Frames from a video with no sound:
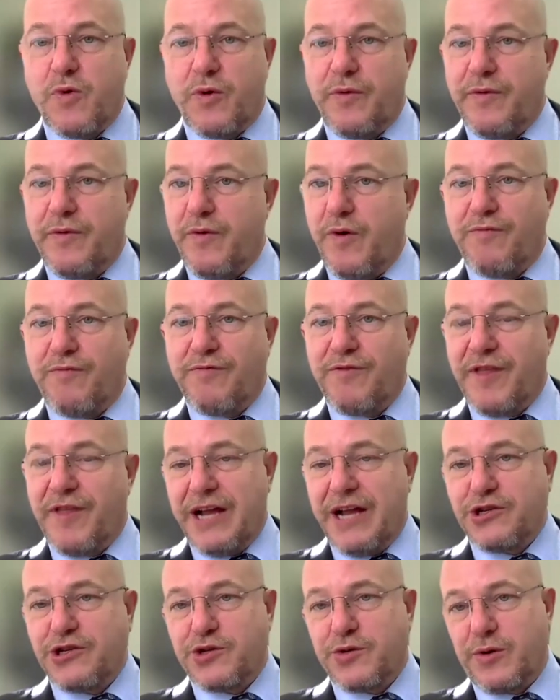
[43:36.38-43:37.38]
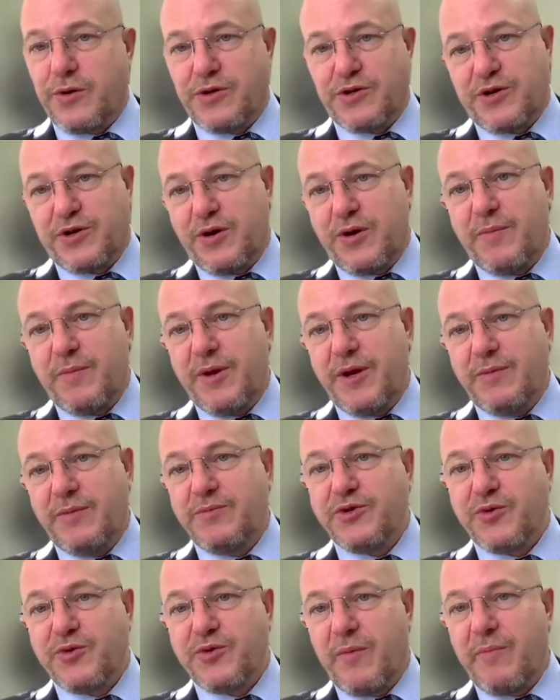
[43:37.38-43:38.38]
over that short term and
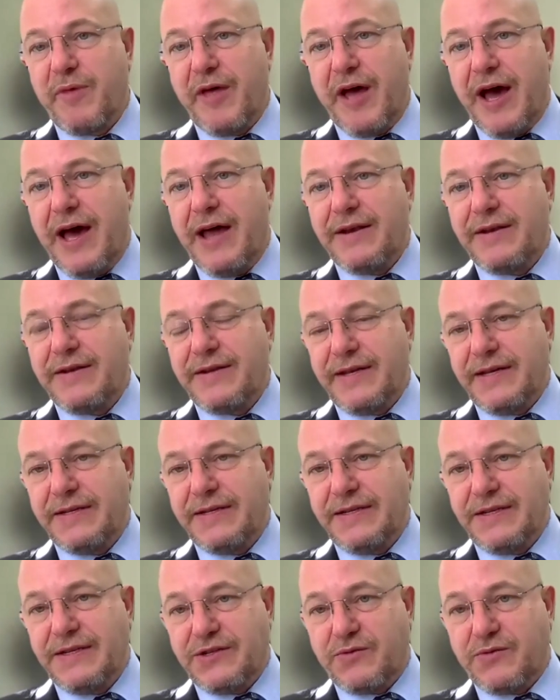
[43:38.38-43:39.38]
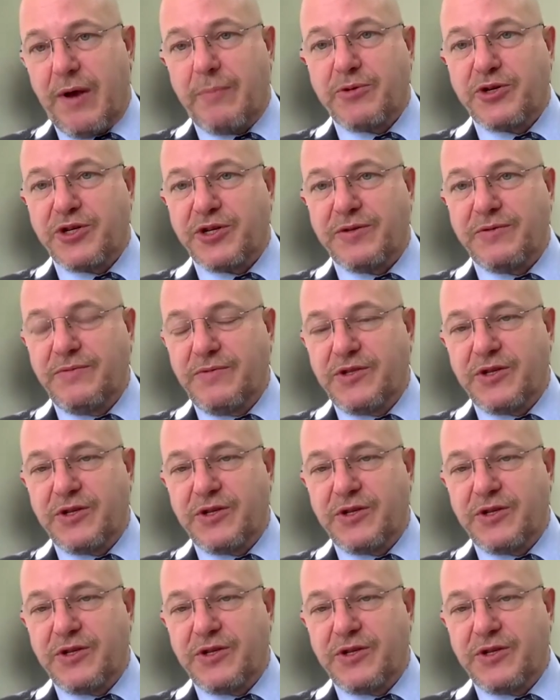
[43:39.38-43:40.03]
absorb that disruption.